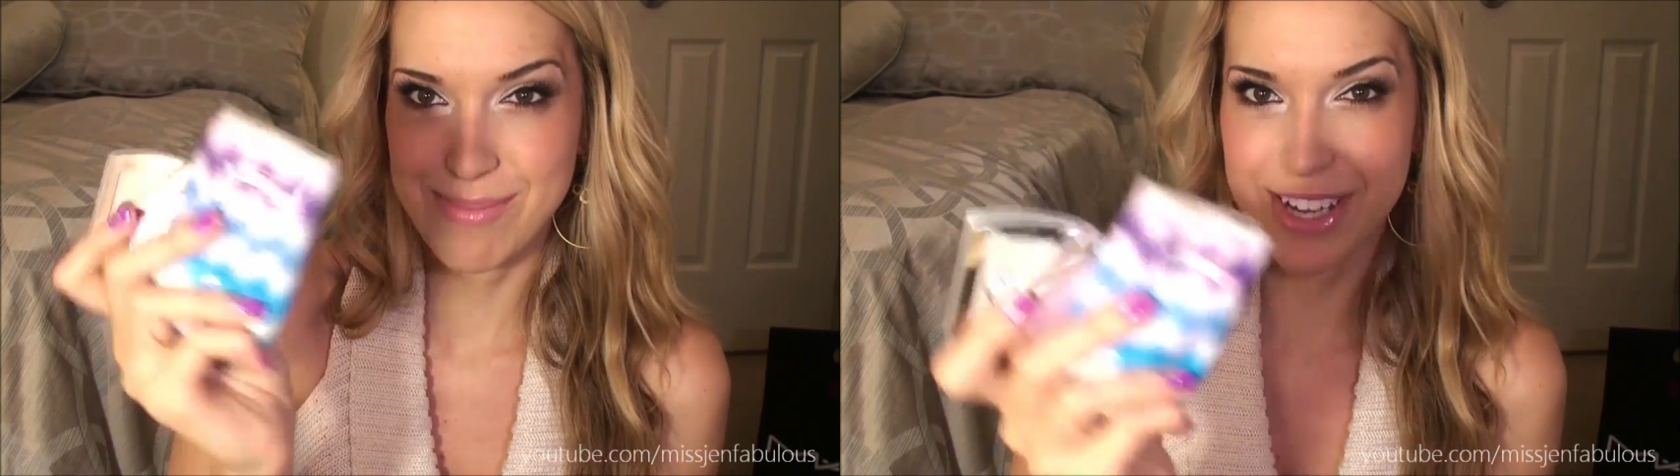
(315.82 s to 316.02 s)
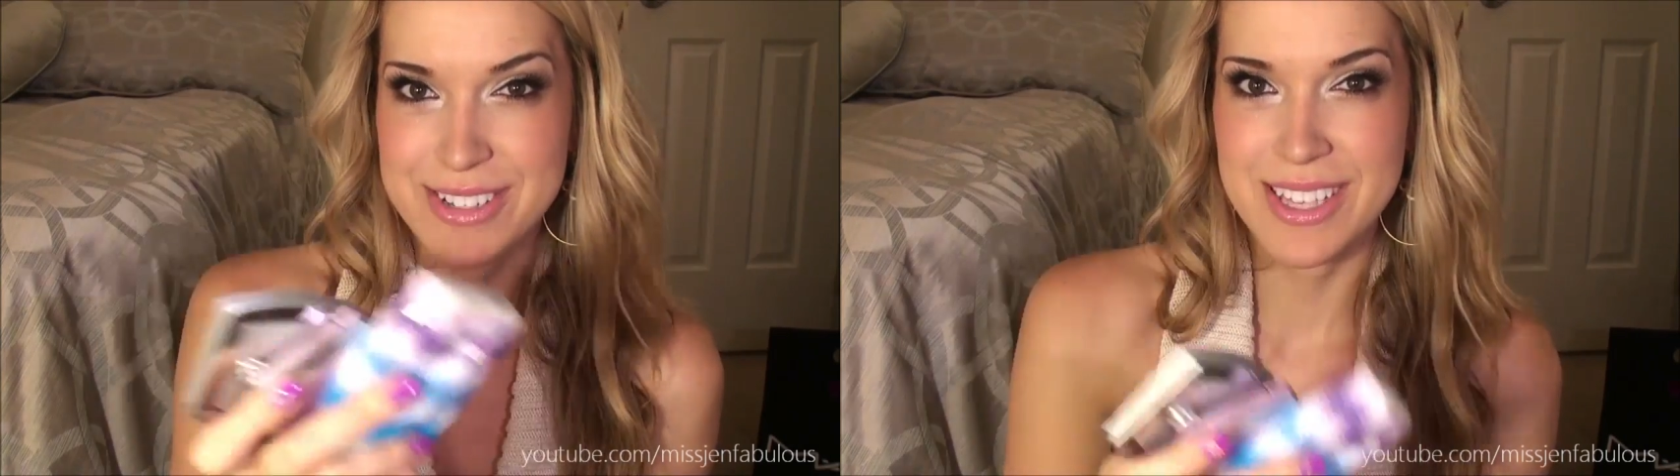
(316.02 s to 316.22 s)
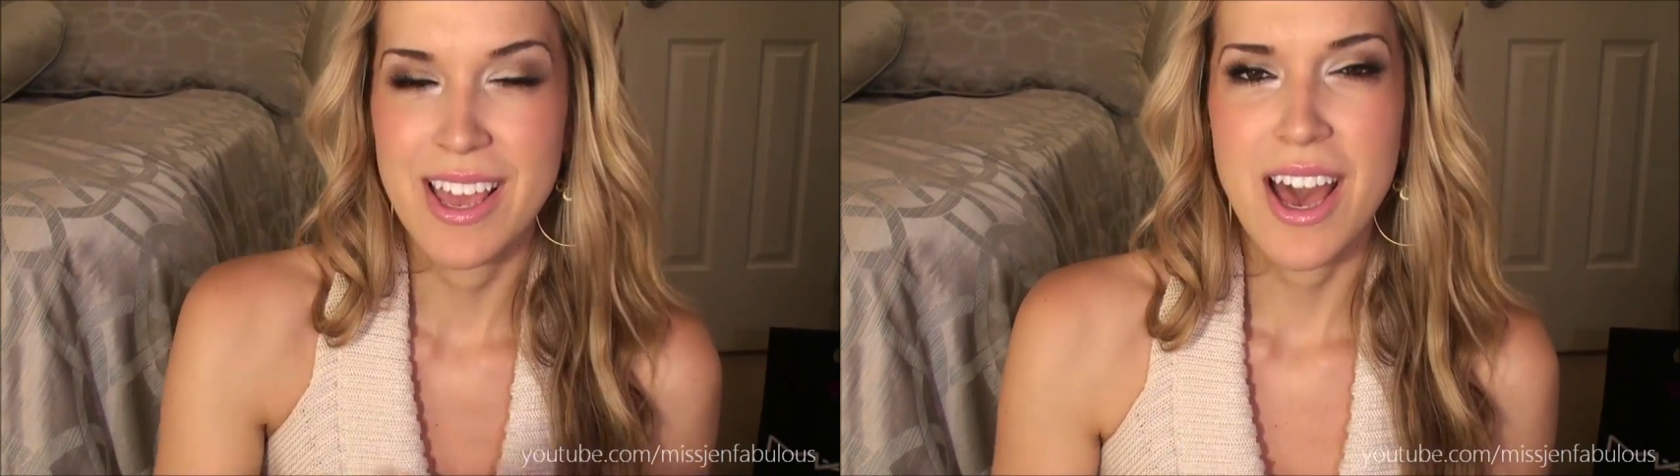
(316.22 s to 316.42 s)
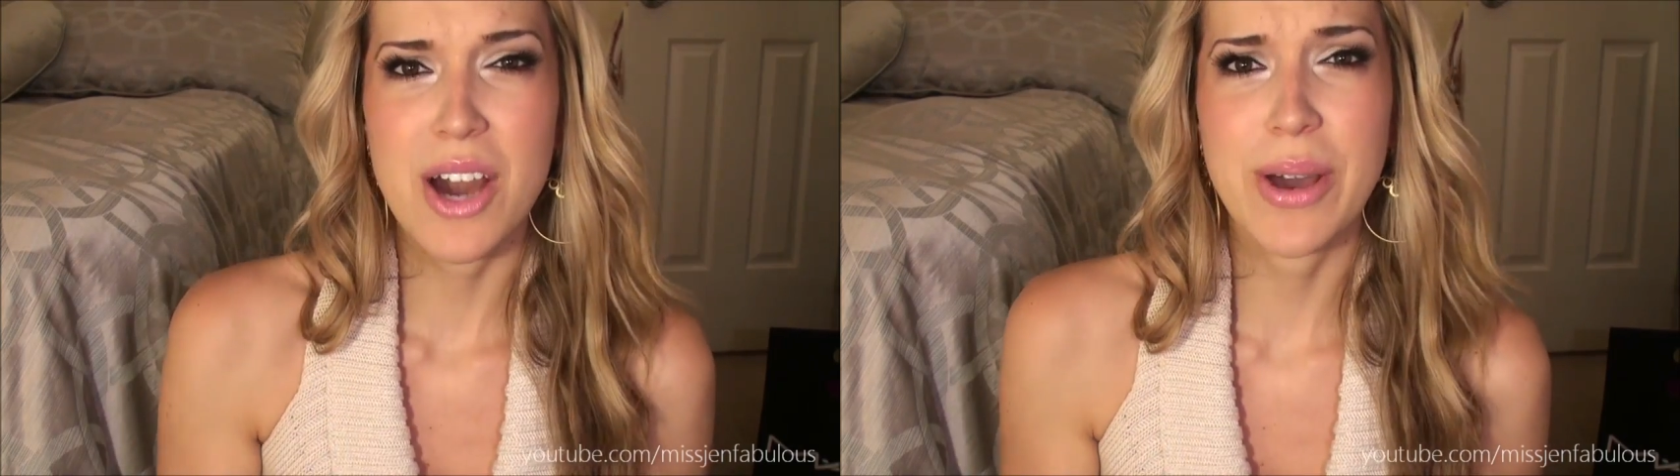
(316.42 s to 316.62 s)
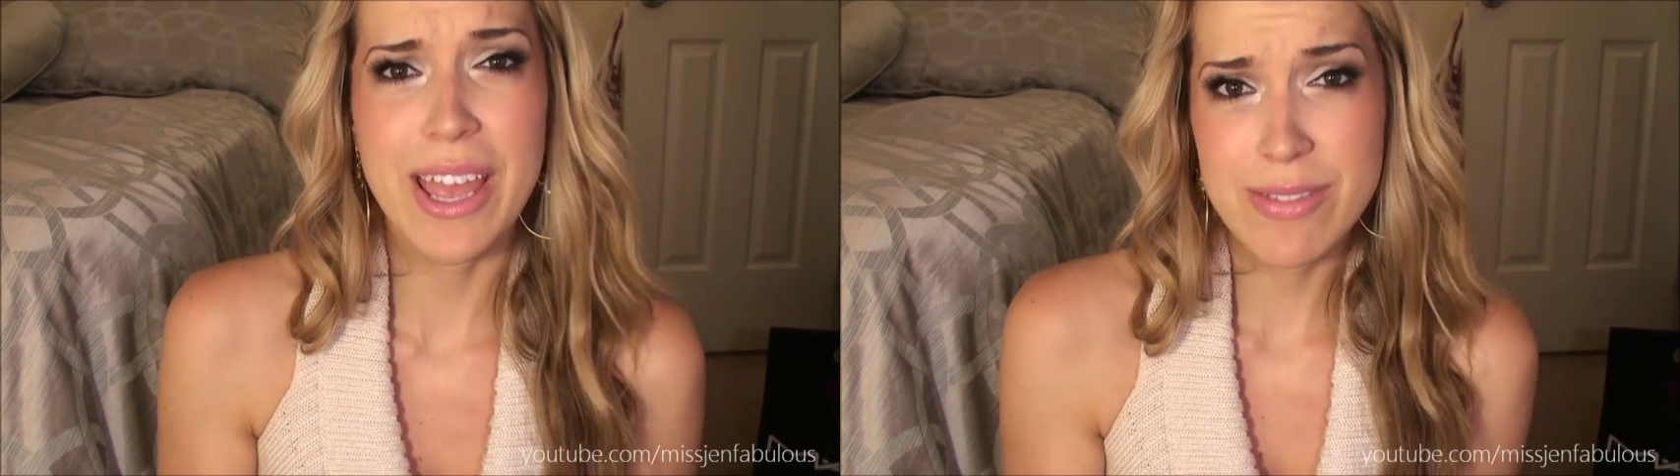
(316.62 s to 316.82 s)
mirrors.
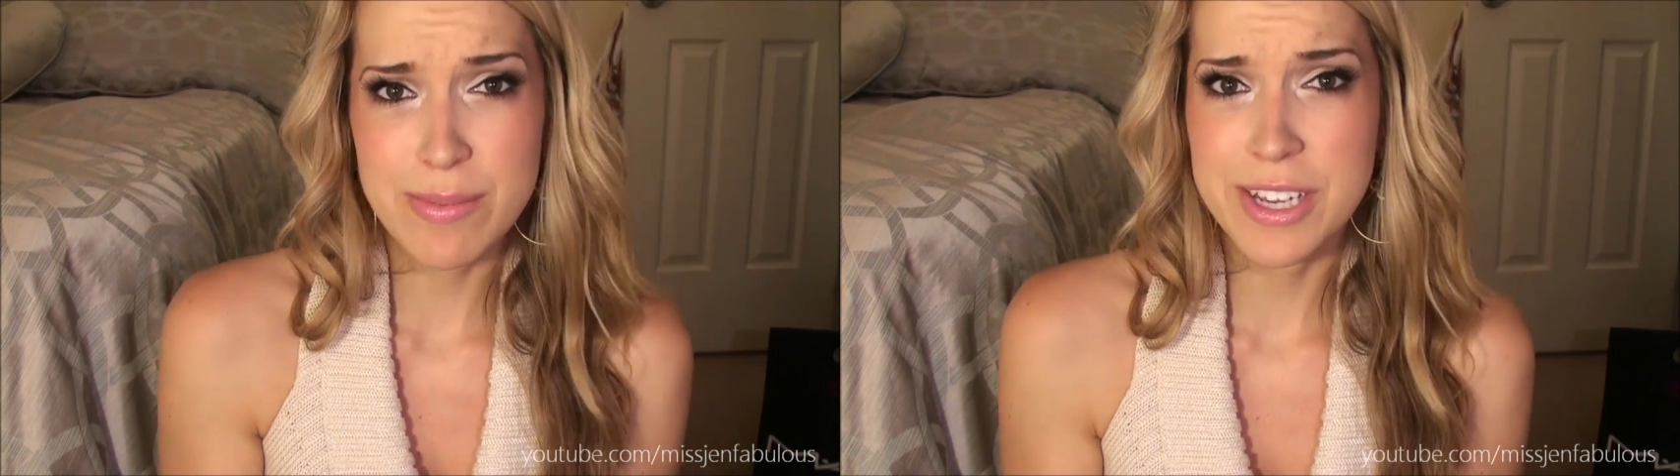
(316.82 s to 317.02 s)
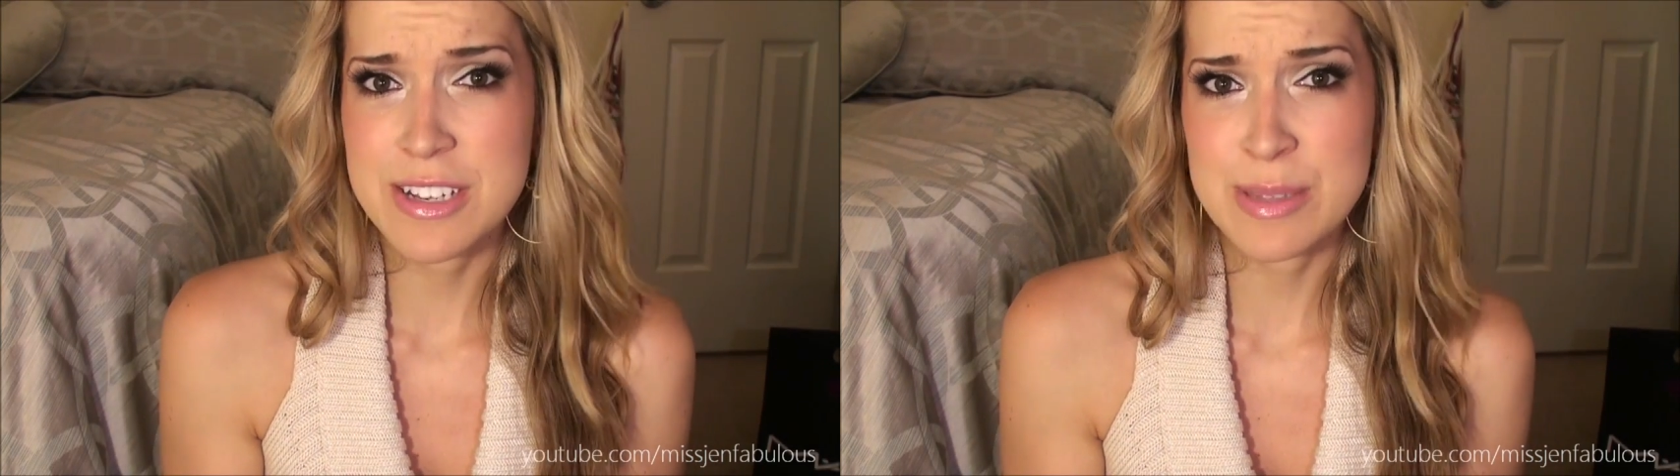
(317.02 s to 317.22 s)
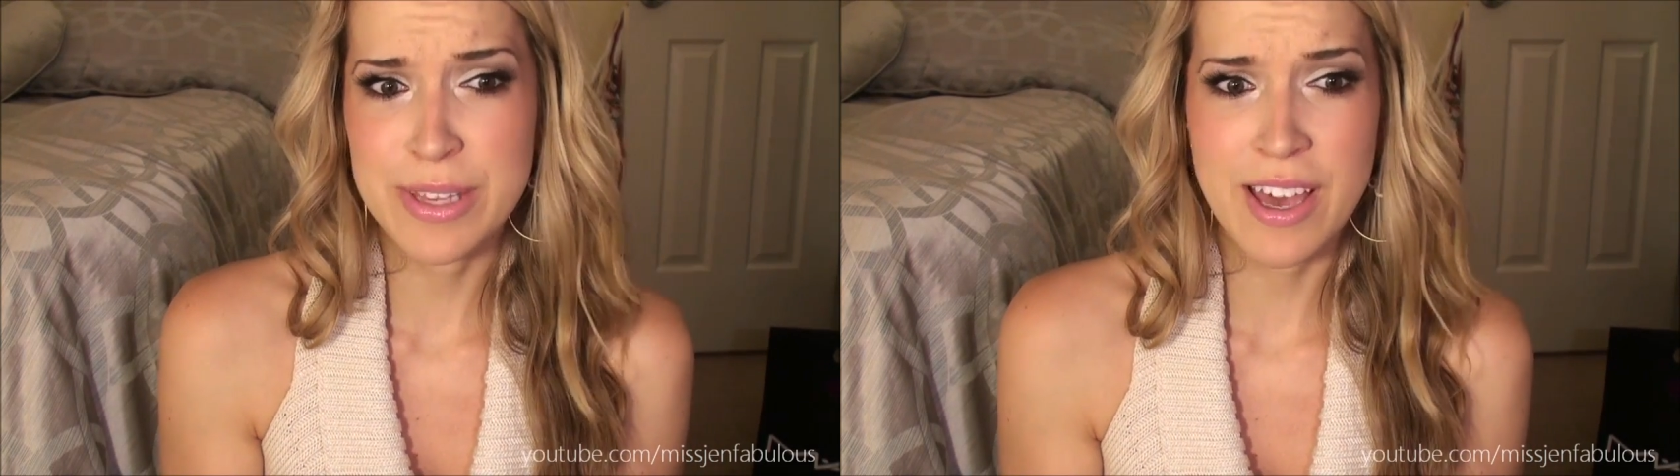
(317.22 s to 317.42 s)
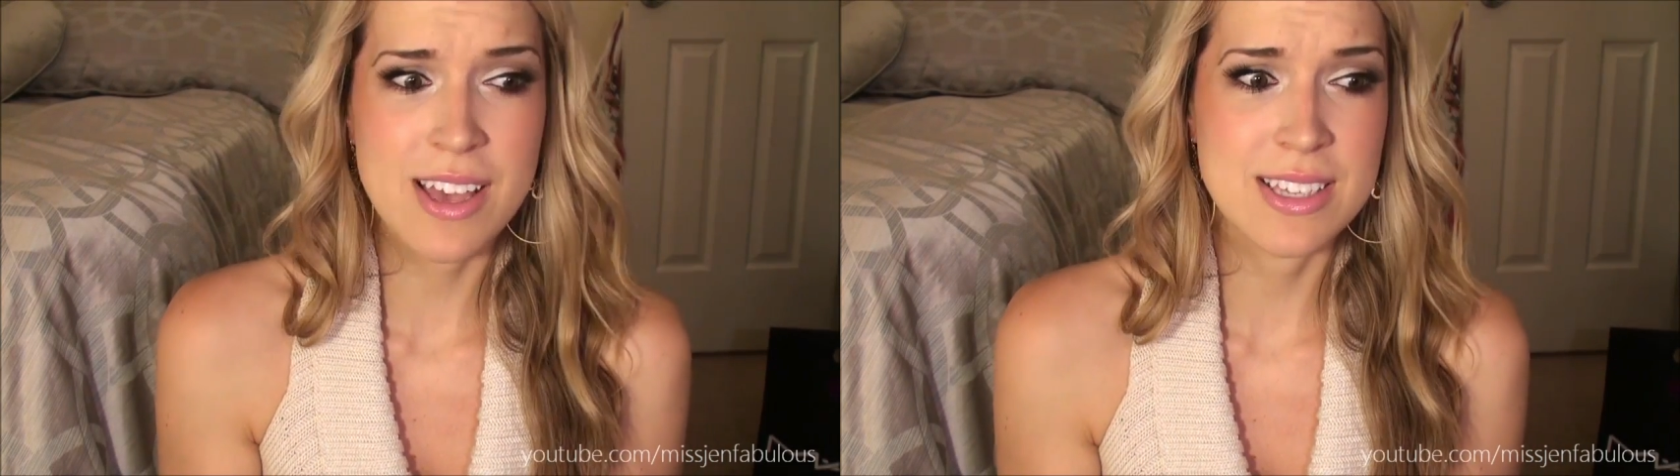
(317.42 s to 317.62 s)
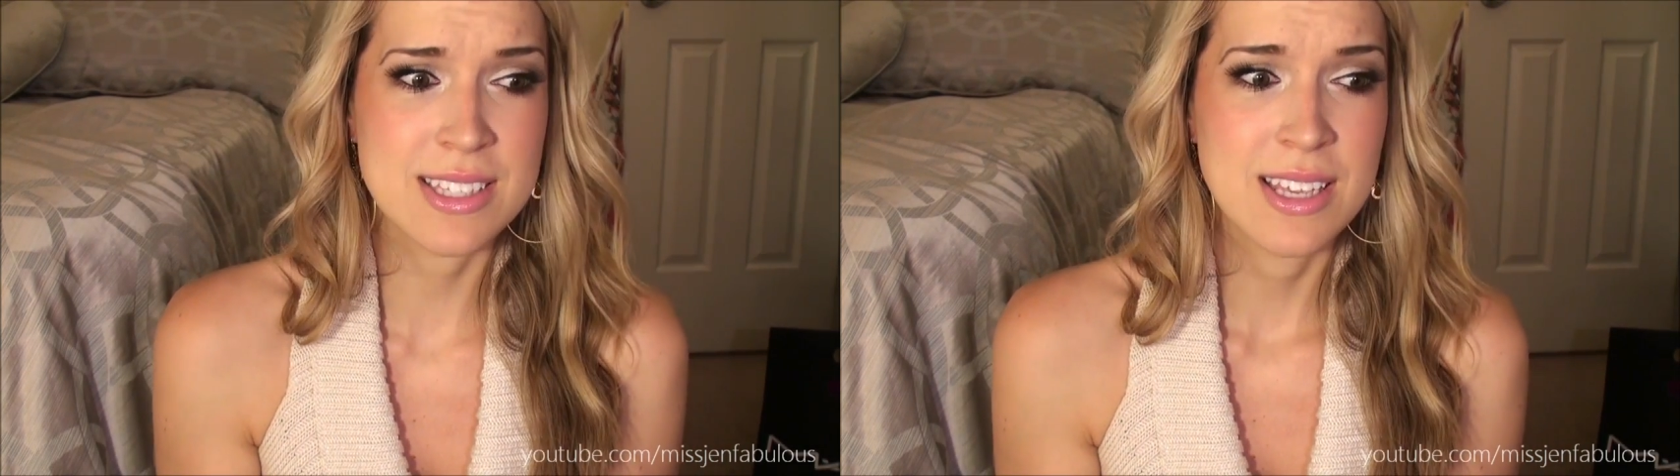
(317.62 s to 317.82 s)
Oh, I have the mirrors
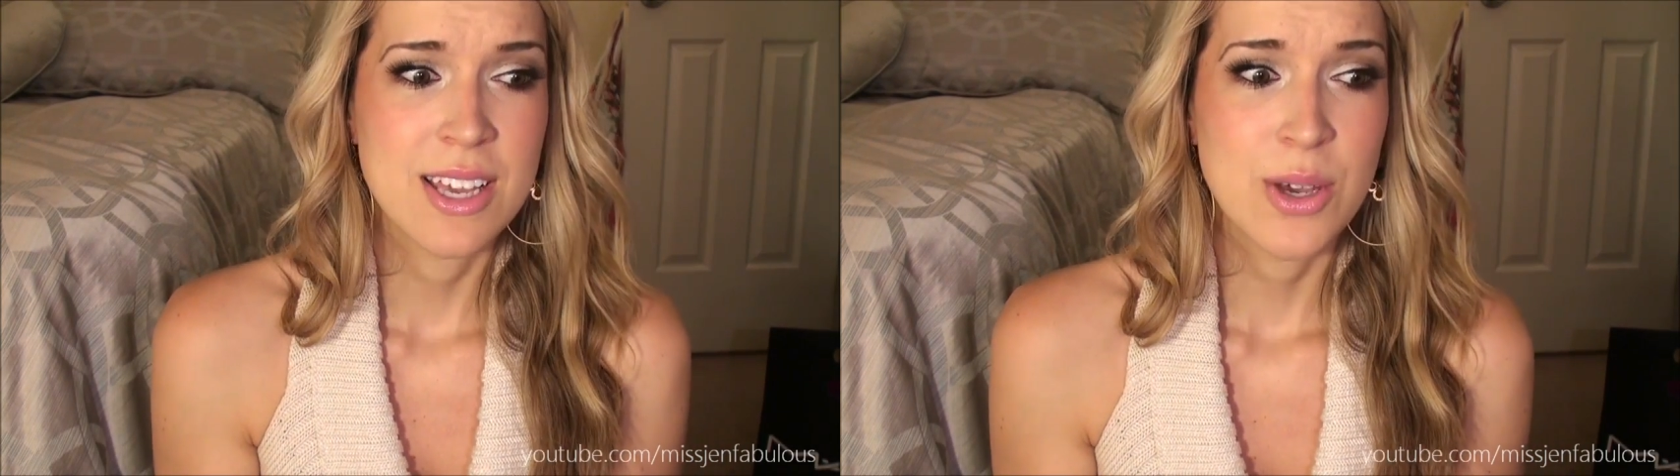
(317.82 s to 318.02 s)
because